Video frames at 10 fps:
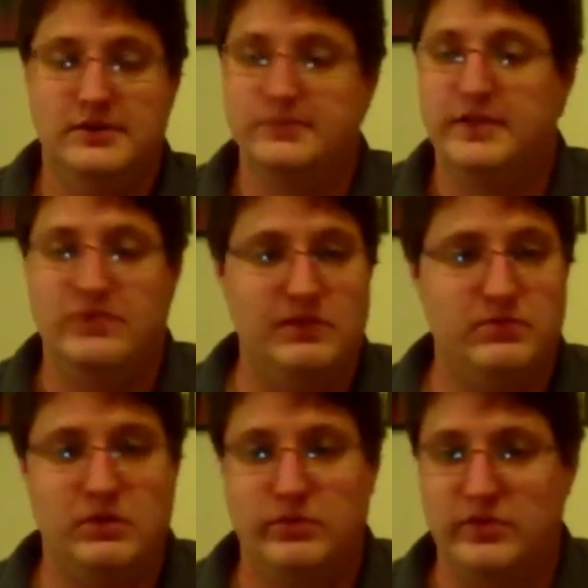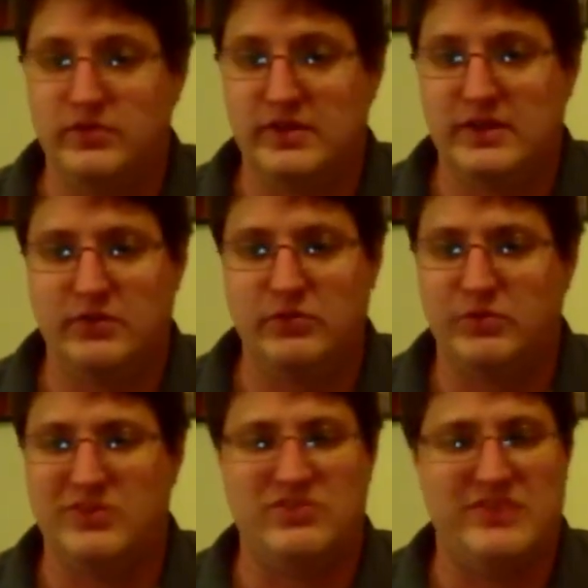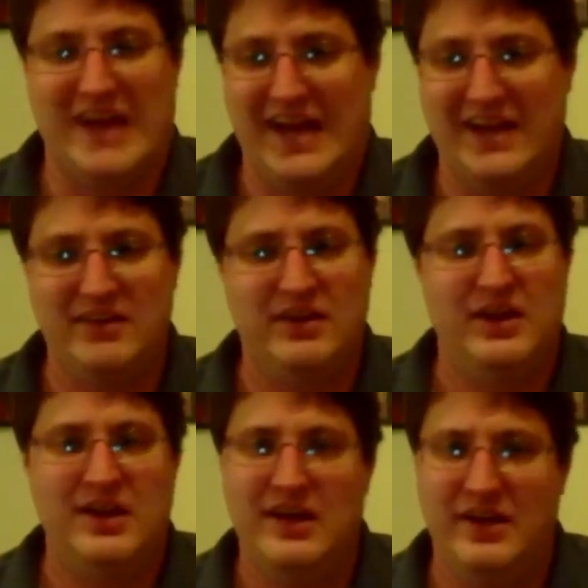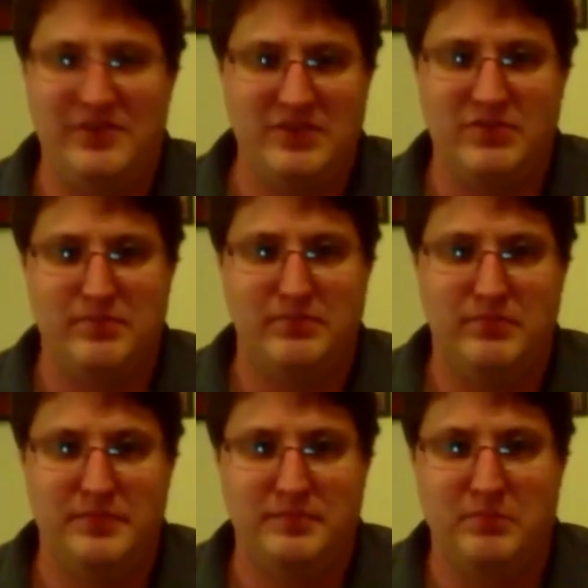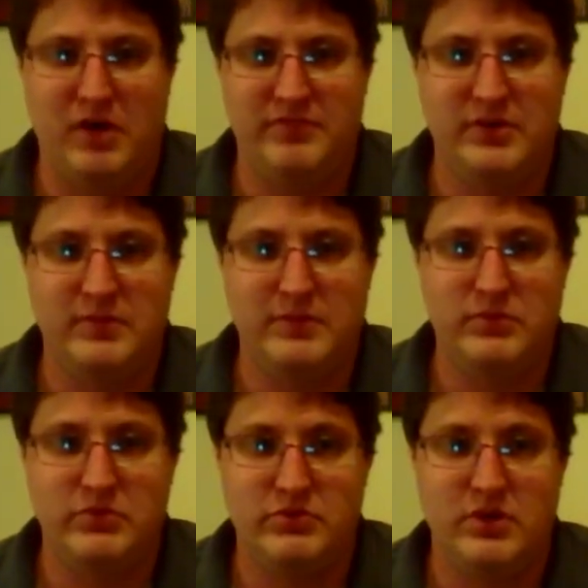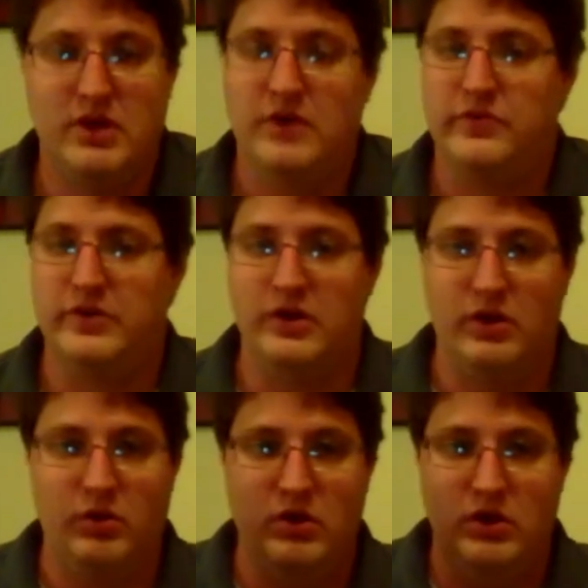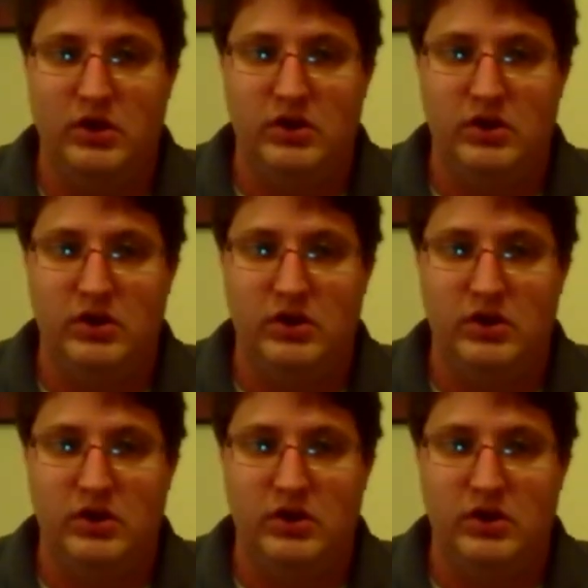um, he teams up with I think it was with his dad and different mafia members to go